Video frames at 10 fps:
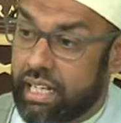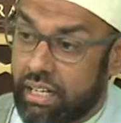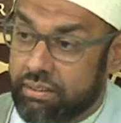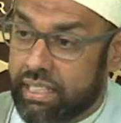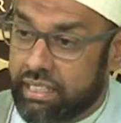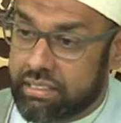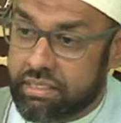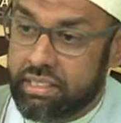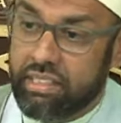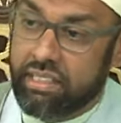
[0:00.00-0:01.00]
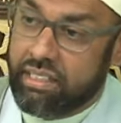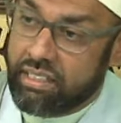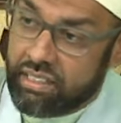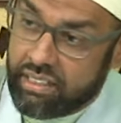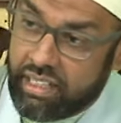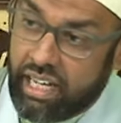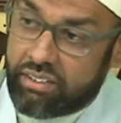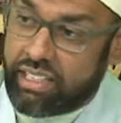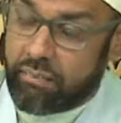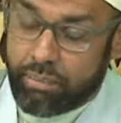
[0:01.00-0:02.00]
how
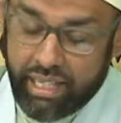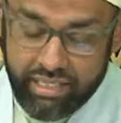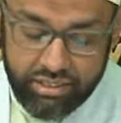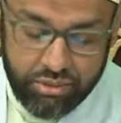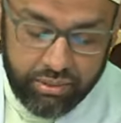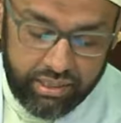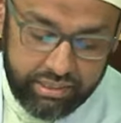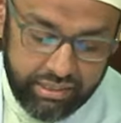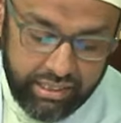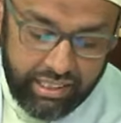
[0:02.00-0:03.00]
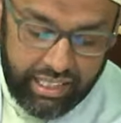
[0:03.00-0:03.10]
that applies to us.